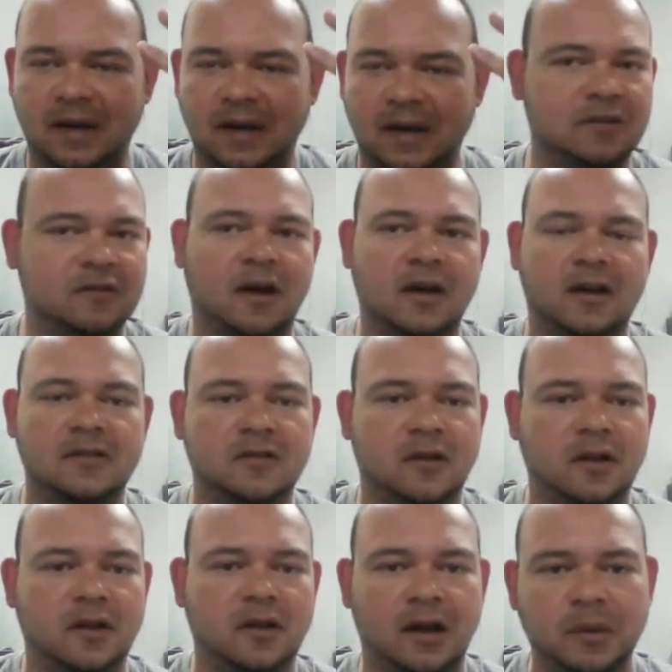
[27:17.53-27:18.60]
I've been
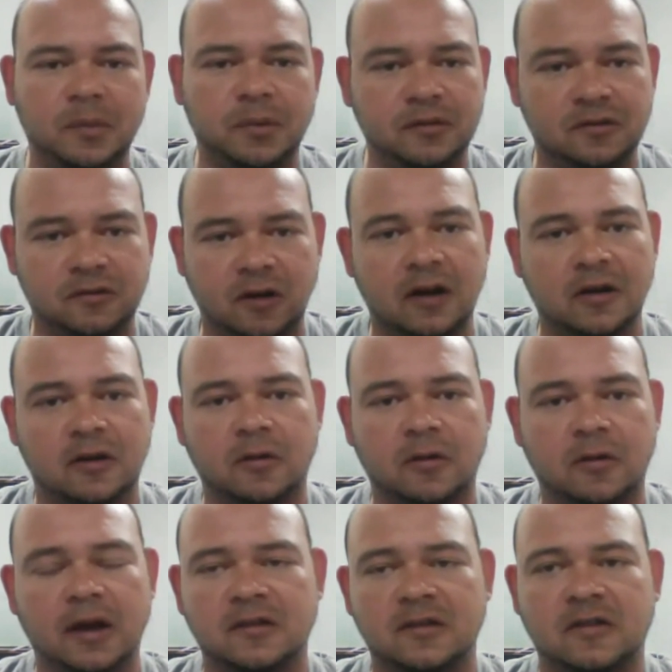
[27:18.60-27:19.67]
talking to a lot of people to try to
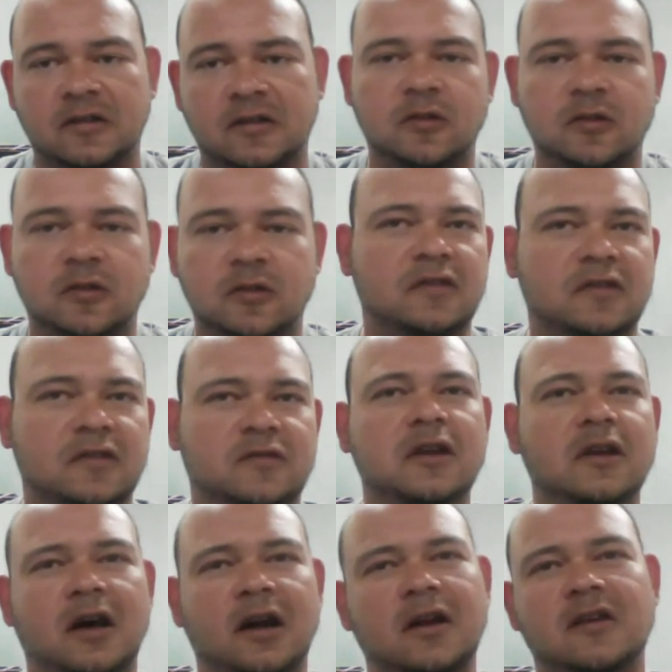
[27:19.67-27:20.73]
correct this issue, but it's
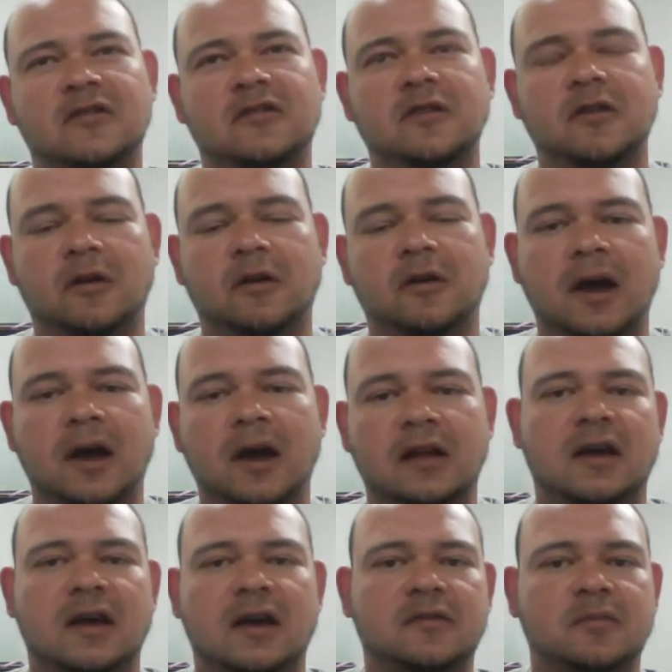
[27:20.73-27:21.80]
really not an issue to
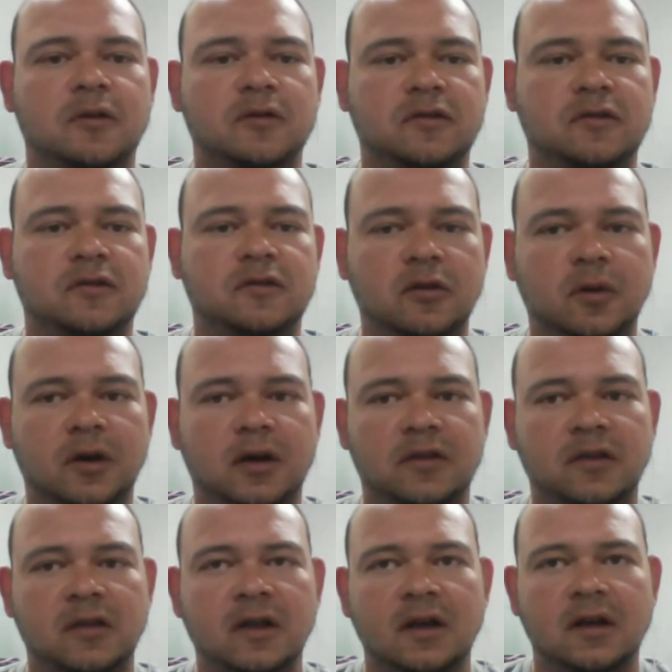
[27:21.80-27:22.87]
correct. It has more to do
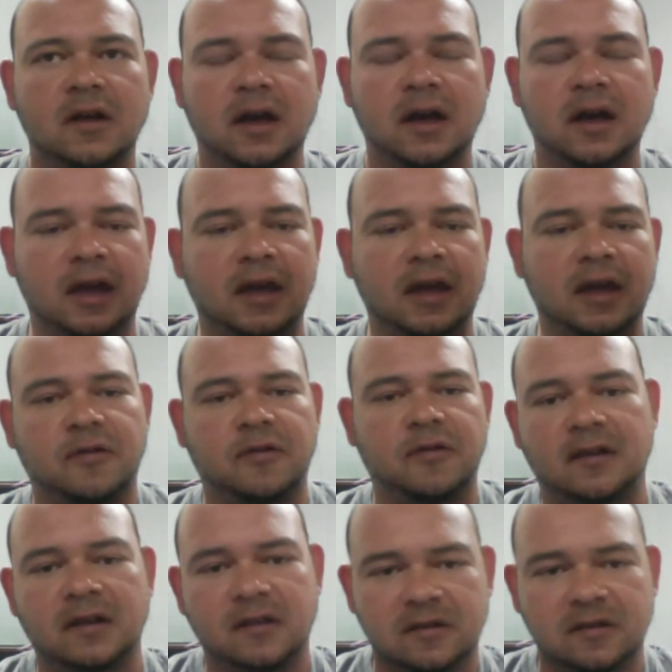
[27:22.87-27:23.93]
with, again, the
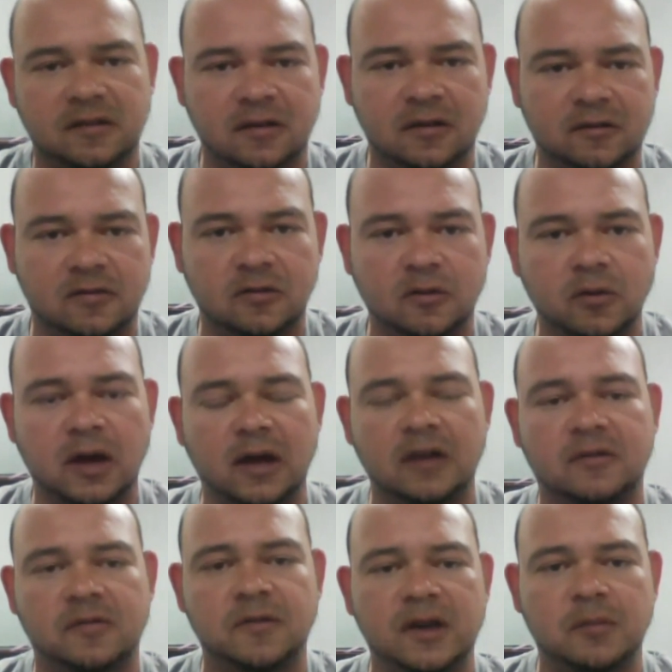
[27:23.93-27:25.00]
fact that this is a true
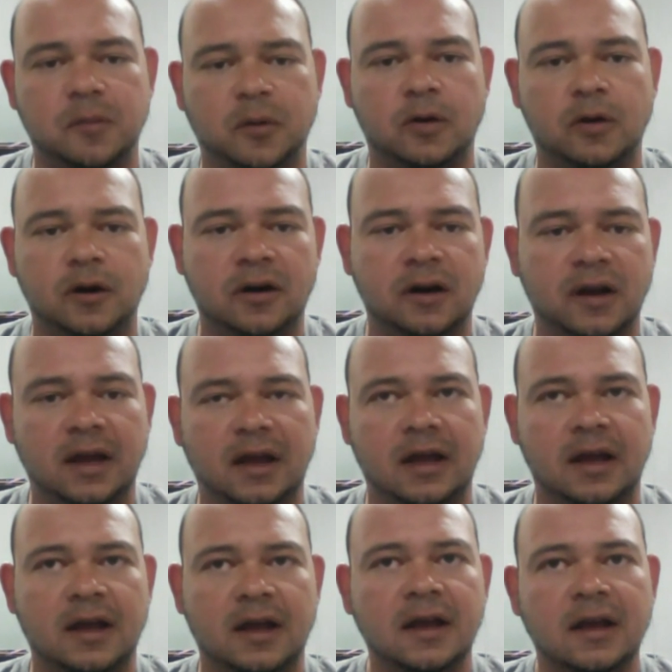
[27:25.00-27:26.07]
HV board,
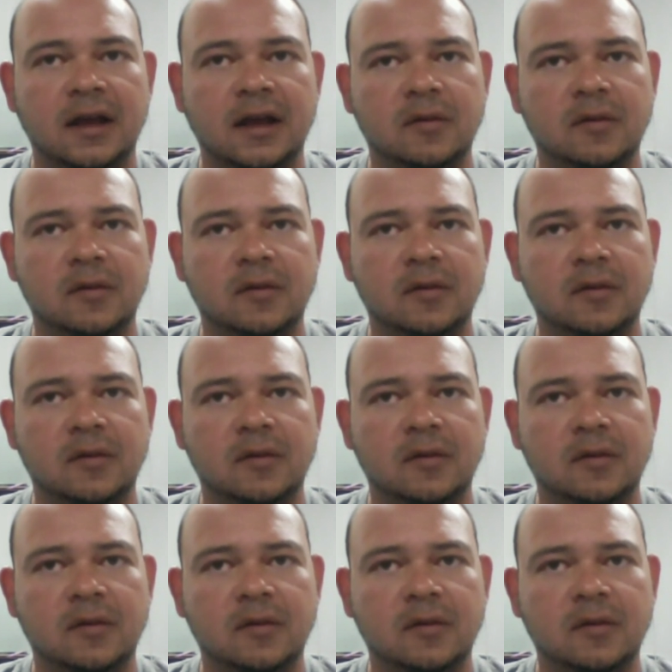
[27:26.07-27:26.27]
and